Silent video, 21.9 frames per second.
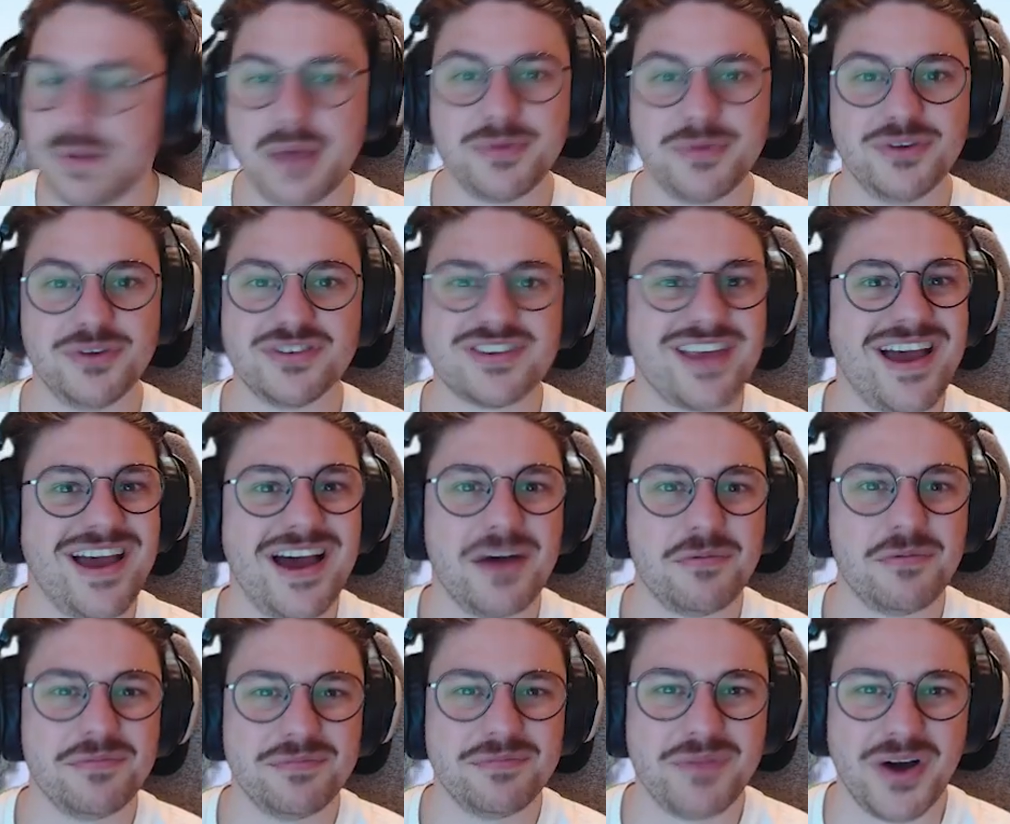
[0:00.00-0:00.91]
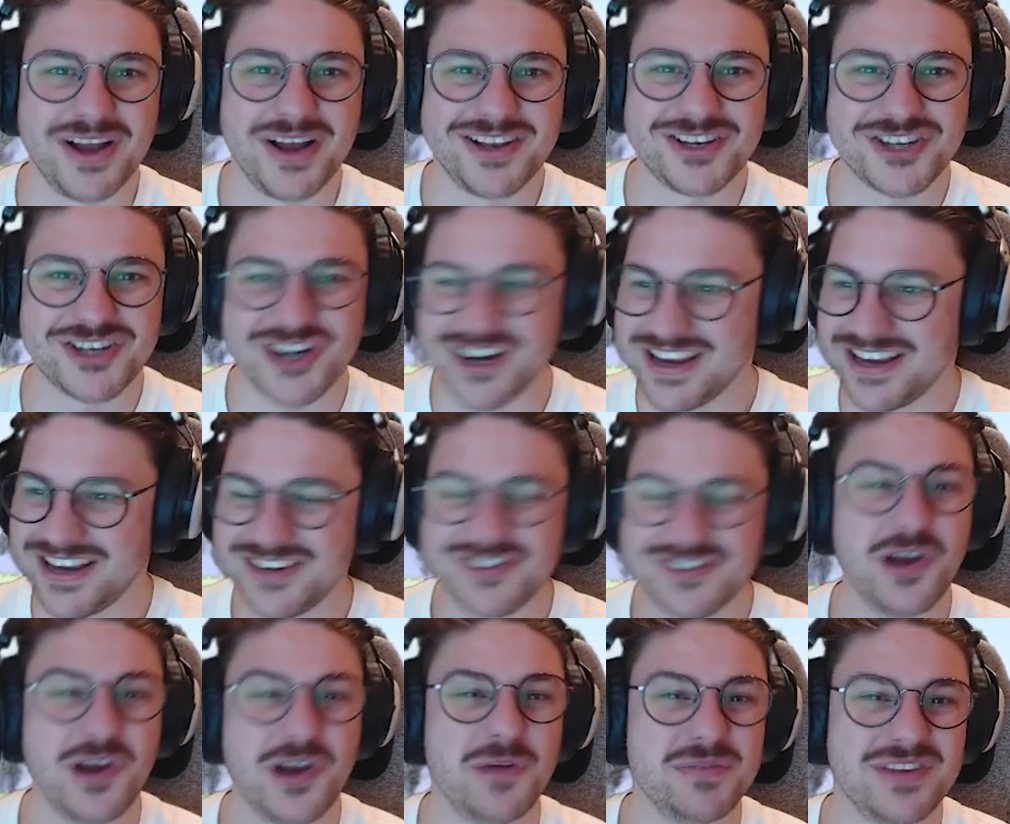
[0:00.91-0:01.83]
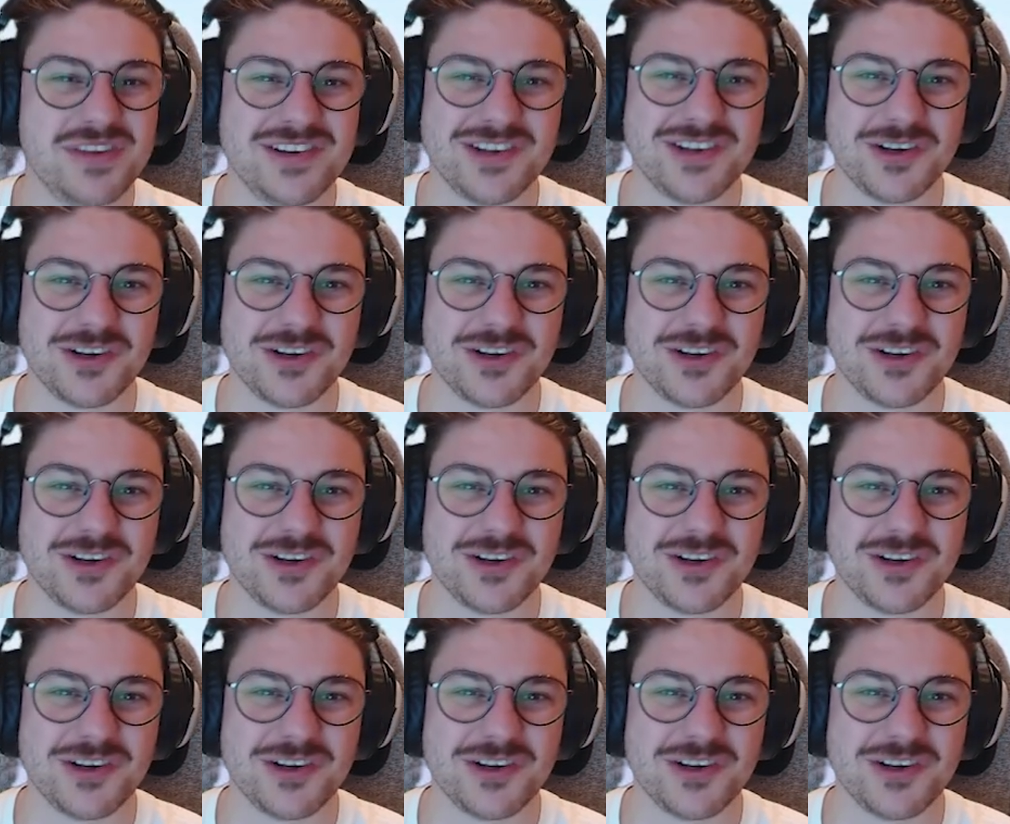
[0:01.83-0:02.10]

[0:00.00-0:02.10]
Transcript: Maybe you start by chucking terms into